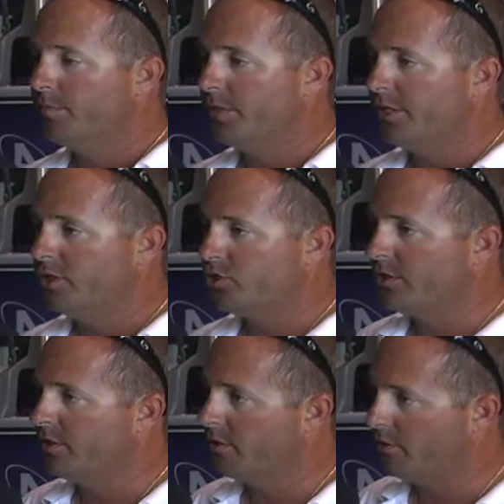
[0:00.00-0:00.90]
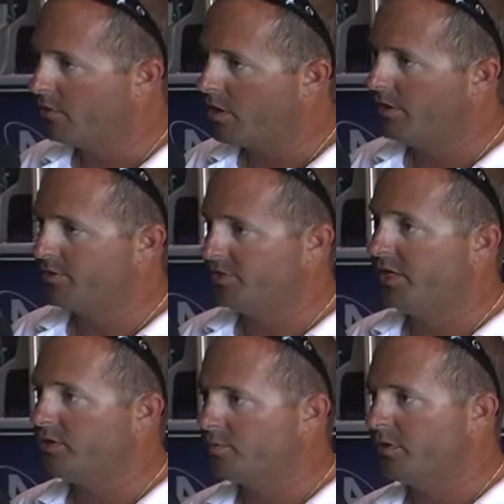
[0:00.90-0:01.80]
Initially, your heart
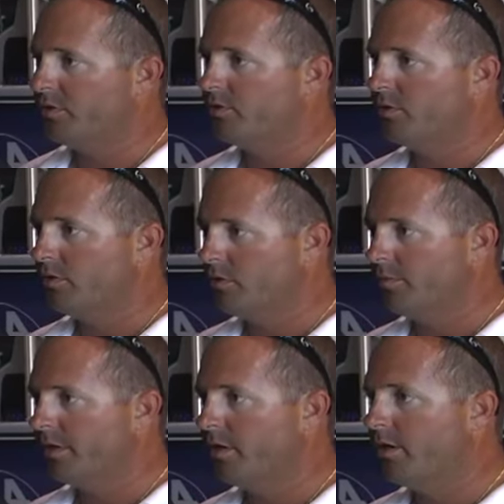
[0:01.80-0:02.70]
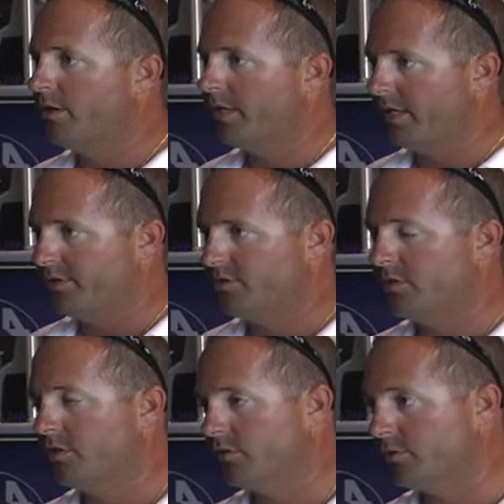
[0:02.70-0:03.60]
sinks because you go, oh my God, I can't
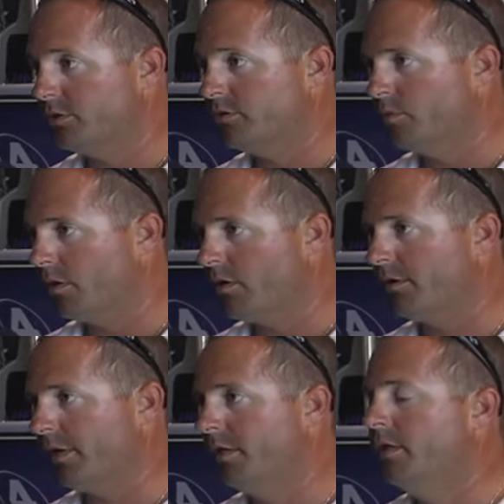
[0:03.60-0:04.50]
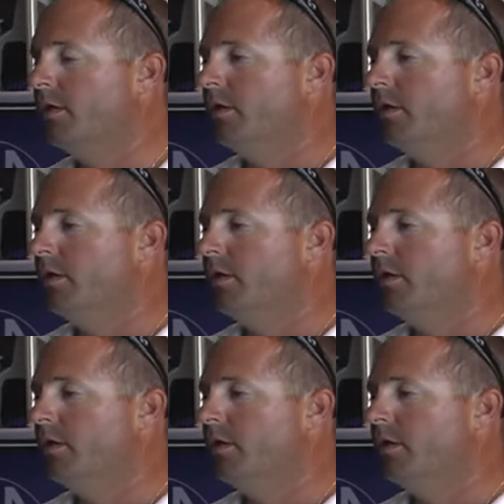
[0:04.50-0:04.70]
see the other 2. Where are they?